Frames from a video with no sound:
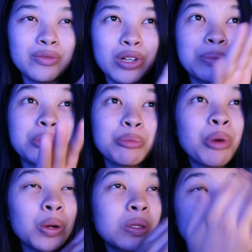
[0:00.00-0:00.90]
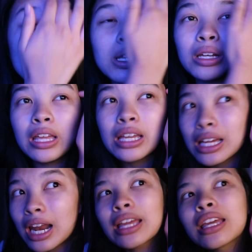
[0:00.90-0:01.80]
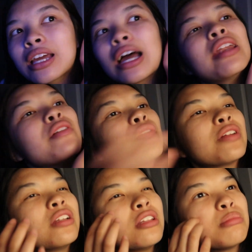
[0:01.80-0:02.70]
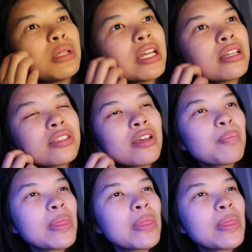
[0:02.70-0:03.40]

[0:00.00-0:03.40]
what I'm supposed to be looking at I can kind of fill in the blanks